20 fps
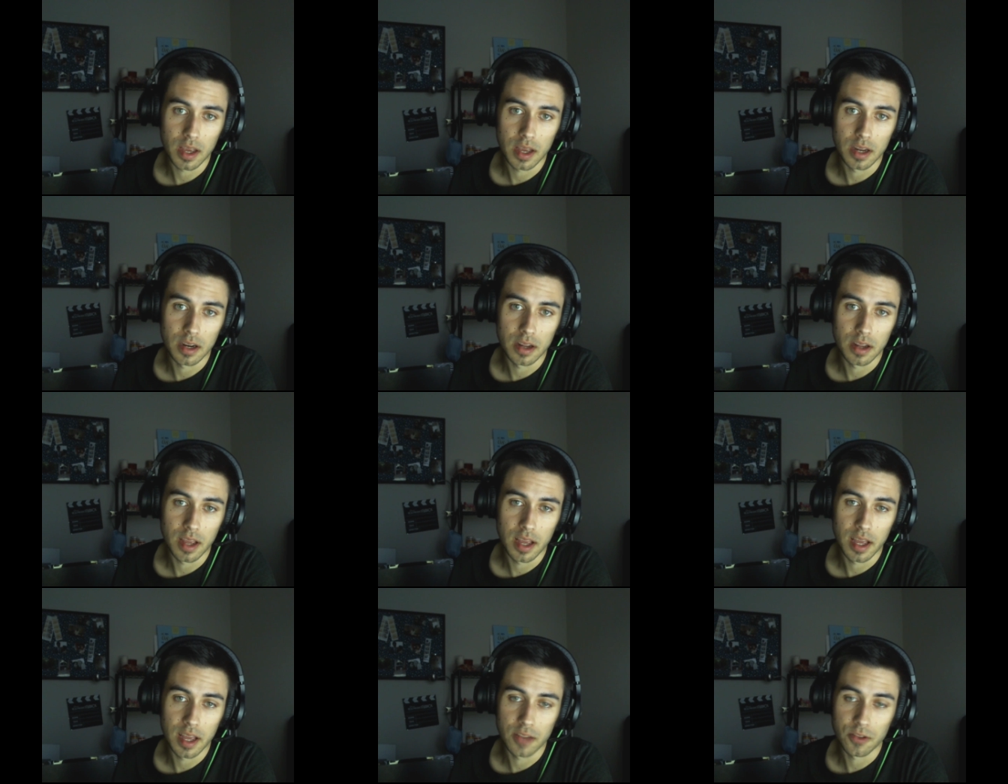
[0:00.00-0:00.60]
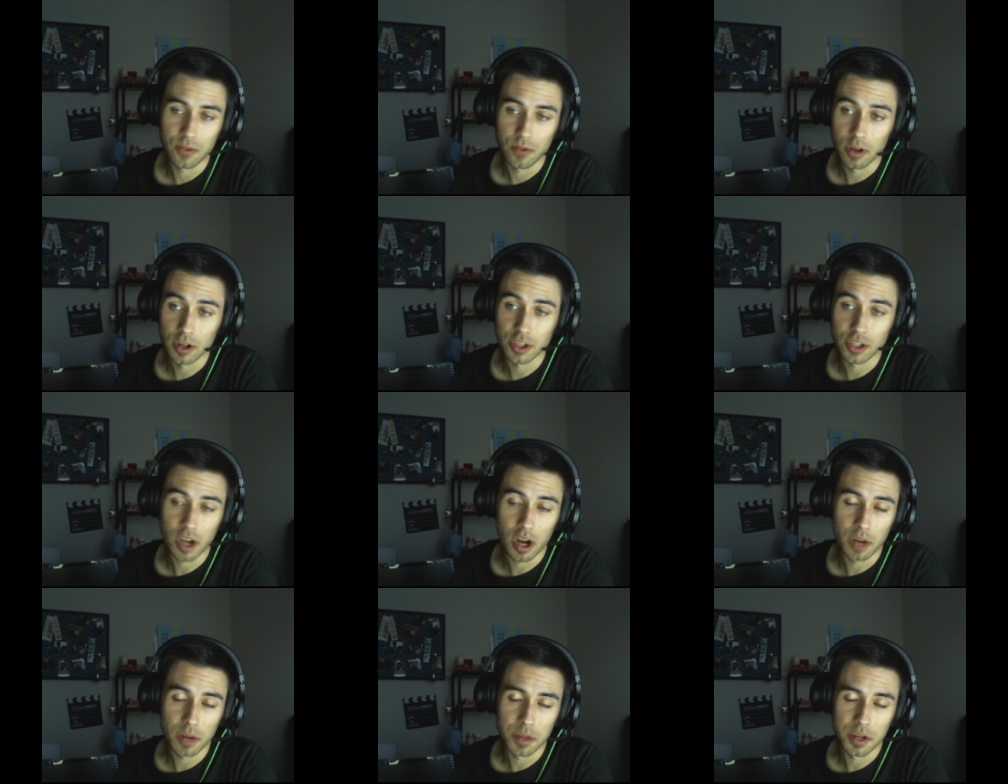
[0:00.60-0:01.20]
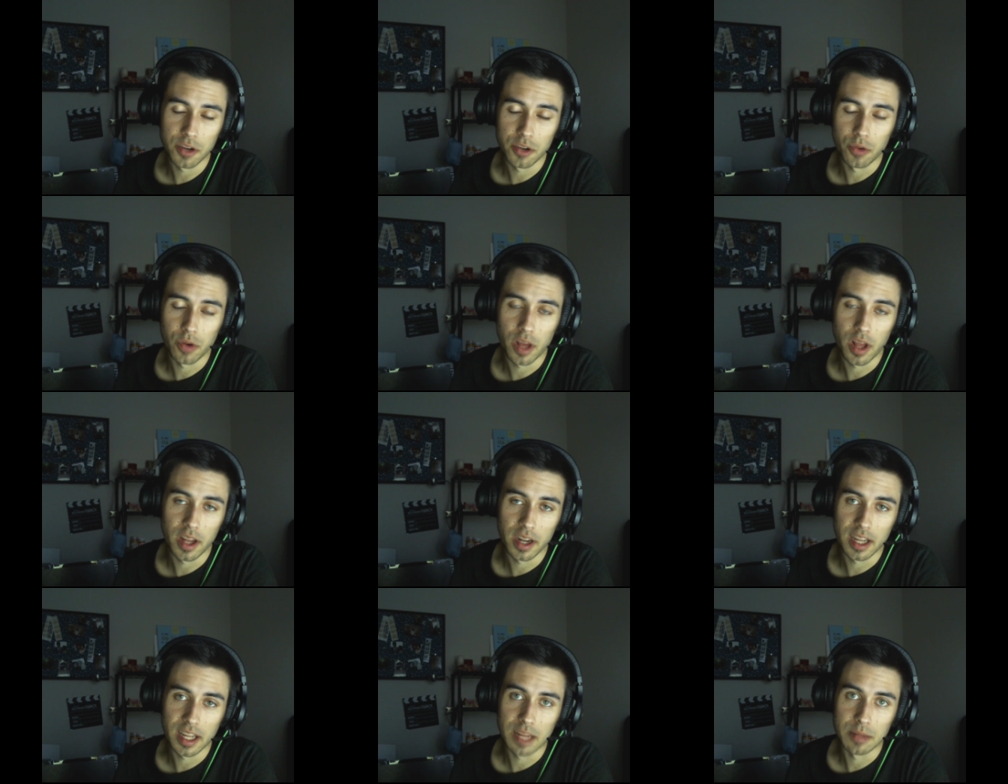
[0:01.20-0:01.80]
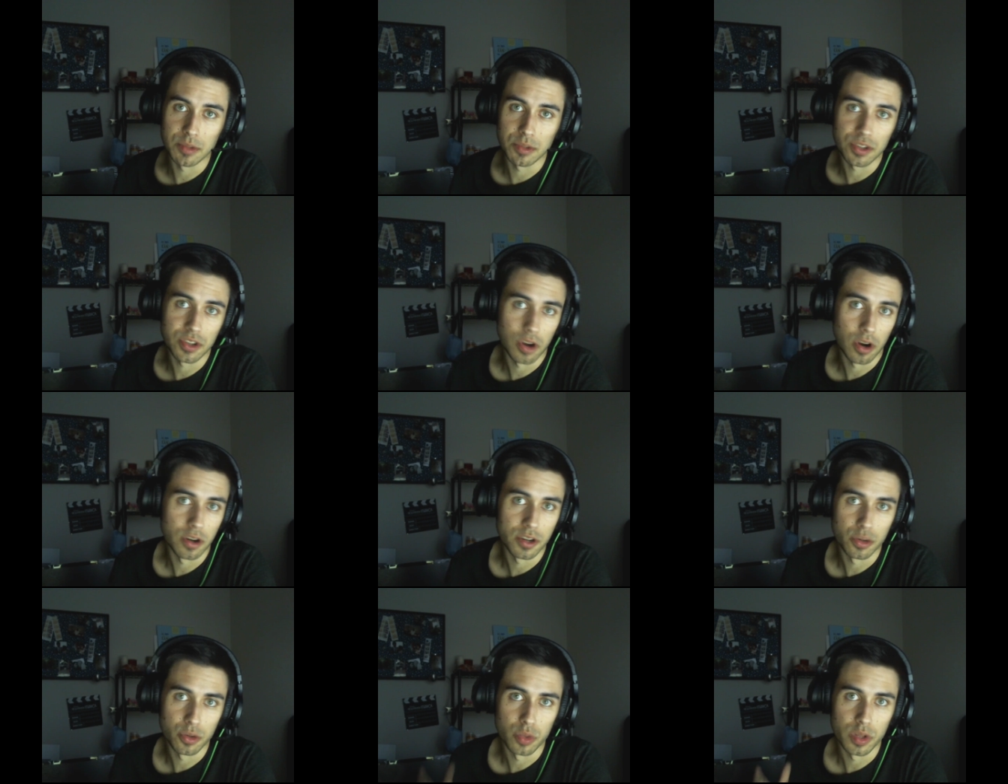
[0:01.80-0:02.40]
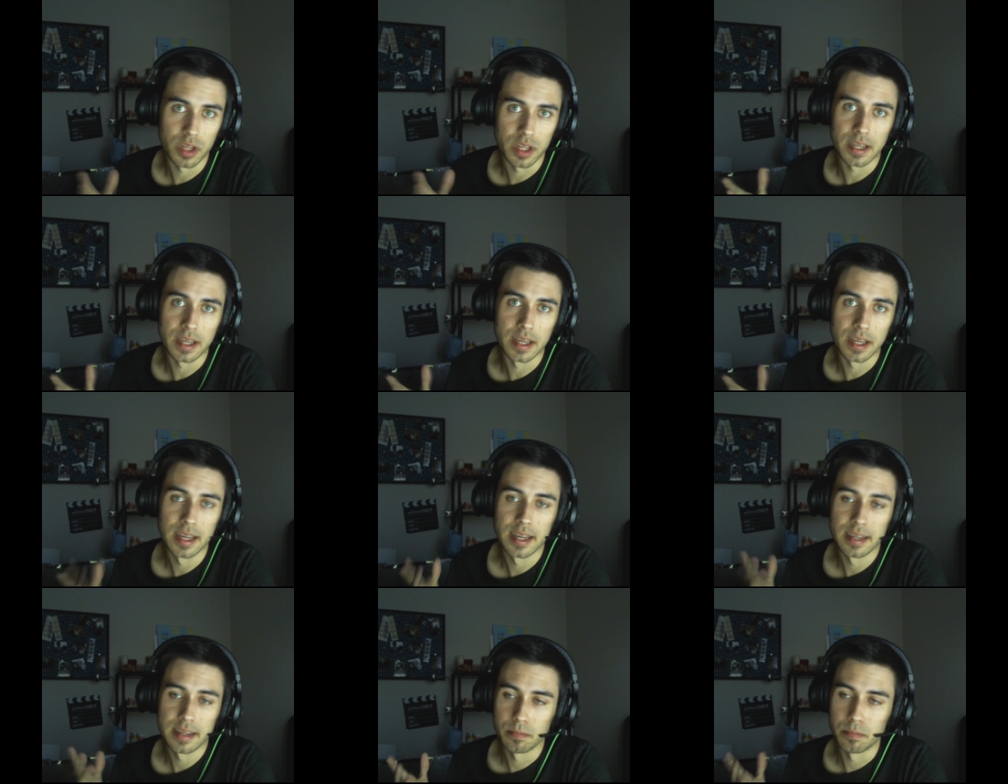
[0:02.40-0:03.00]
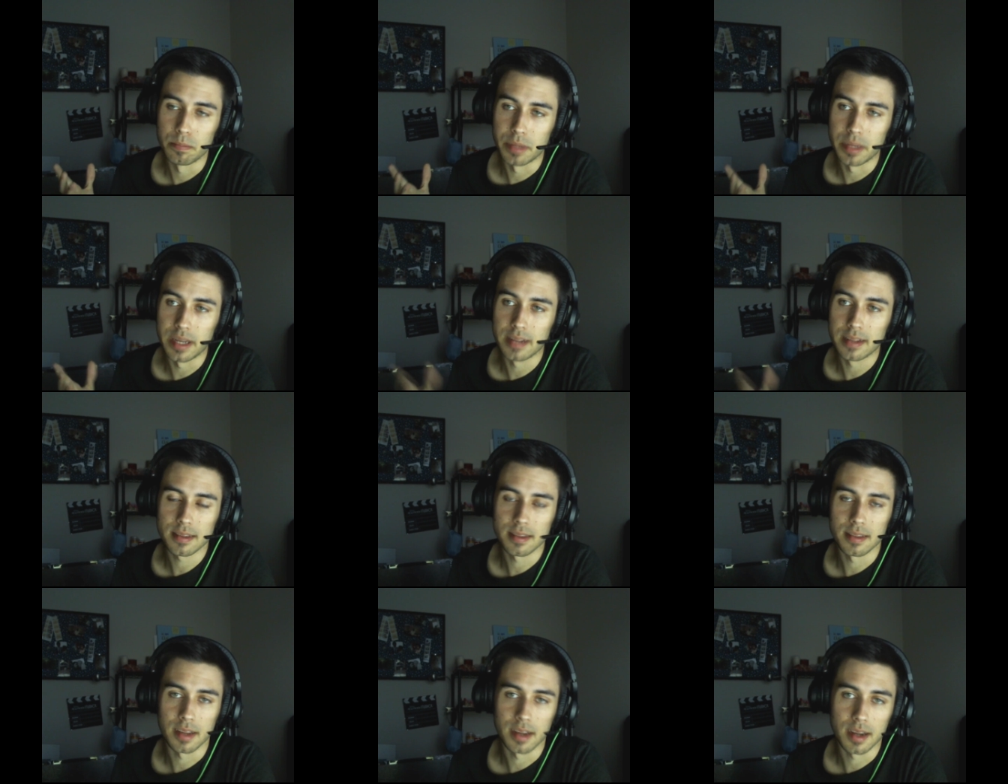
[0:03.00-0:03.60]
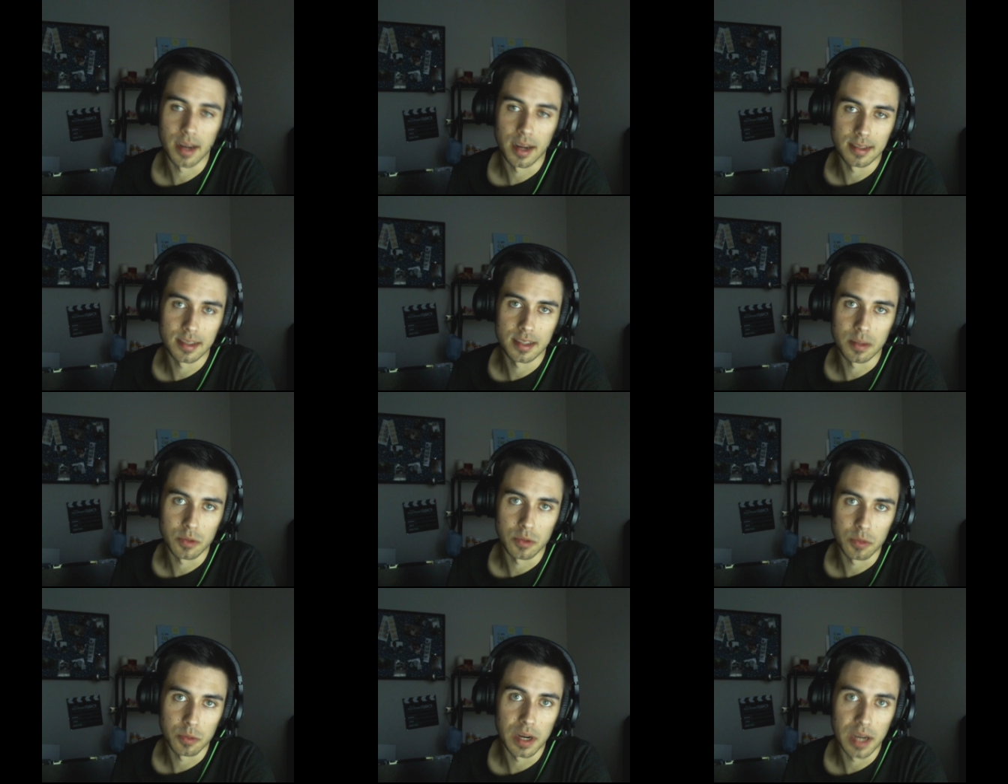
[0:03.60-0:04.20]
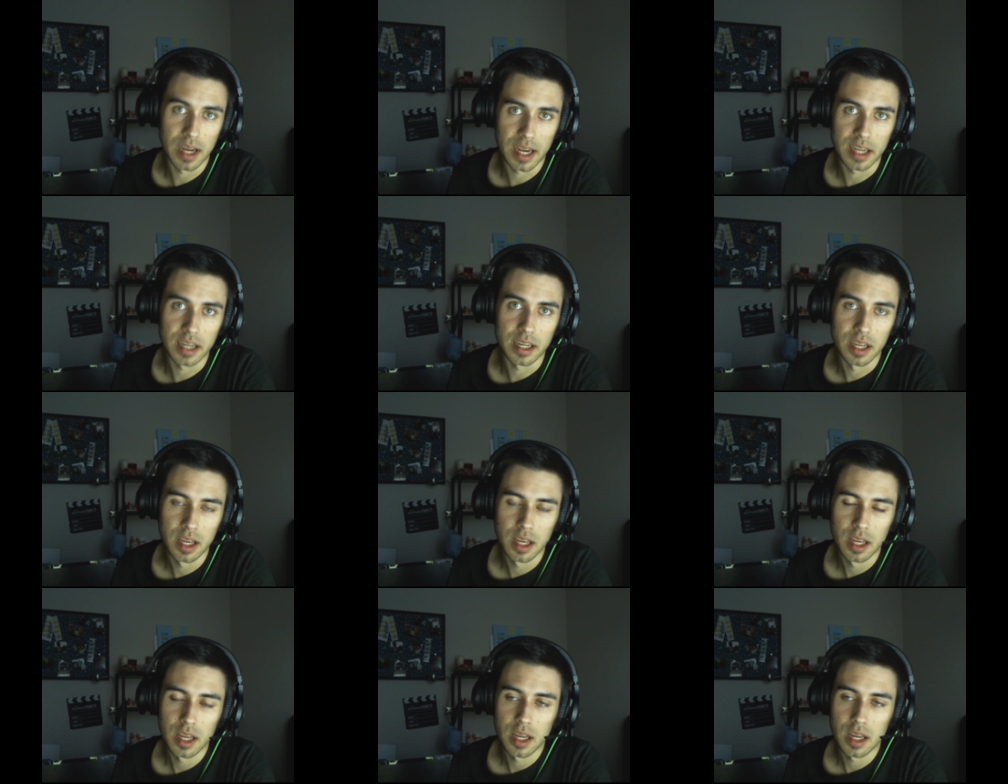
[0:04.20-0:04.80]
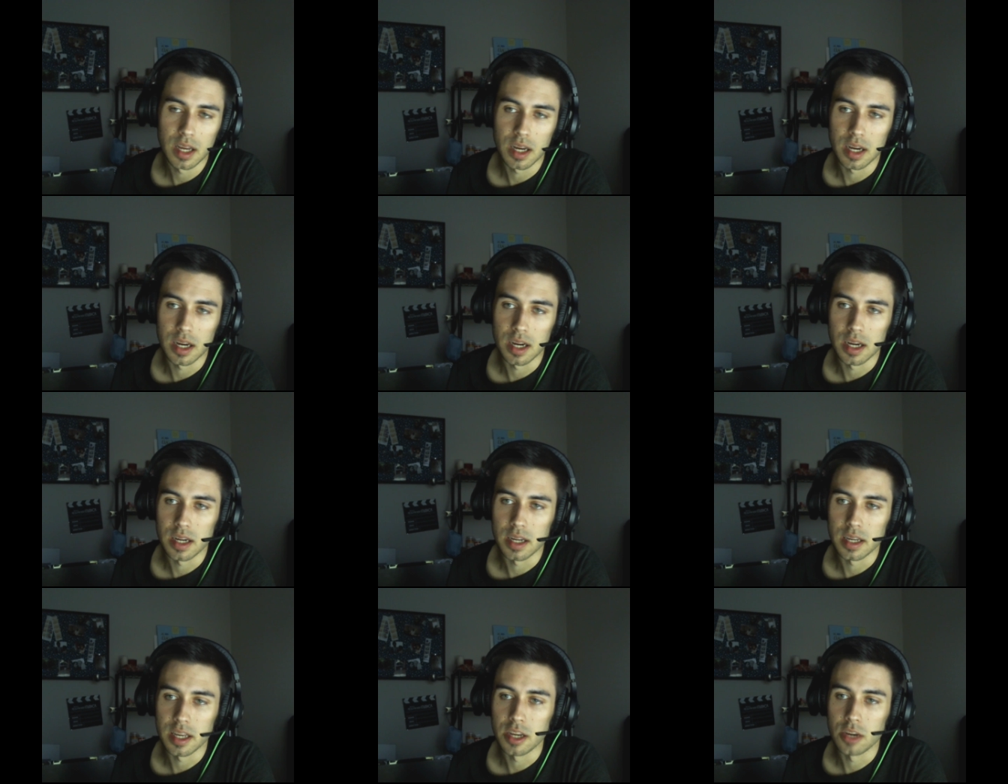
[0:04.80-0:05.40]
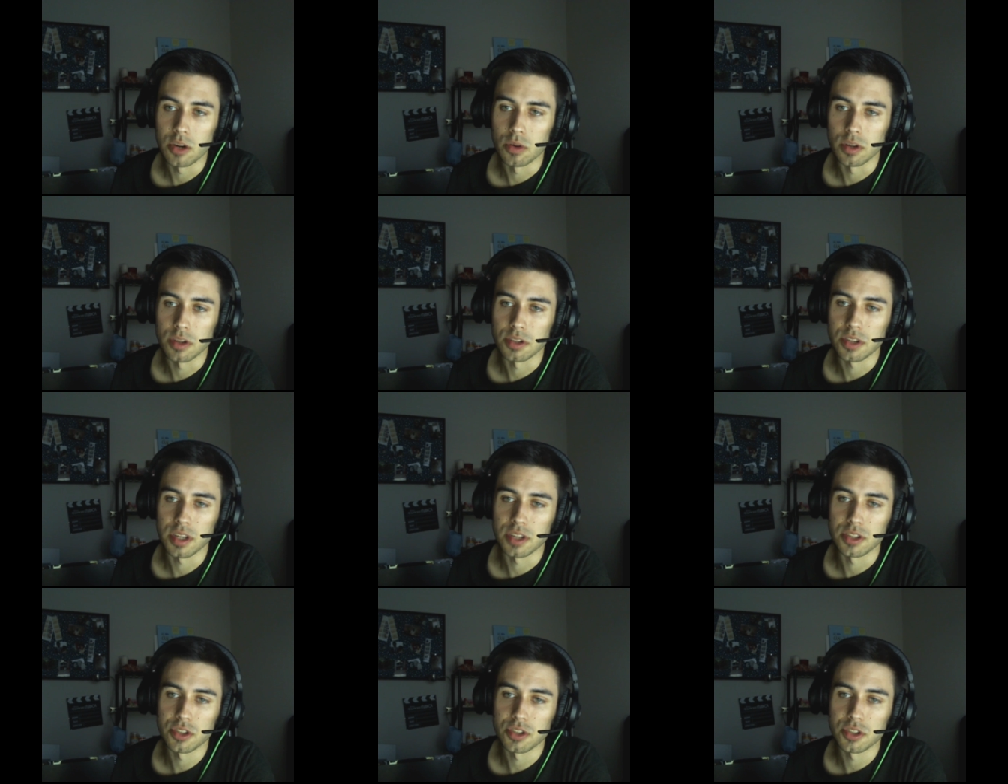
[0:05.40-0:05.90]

And as far as augmented reality games, it's hard to really beat the concept behind uh, Ingress.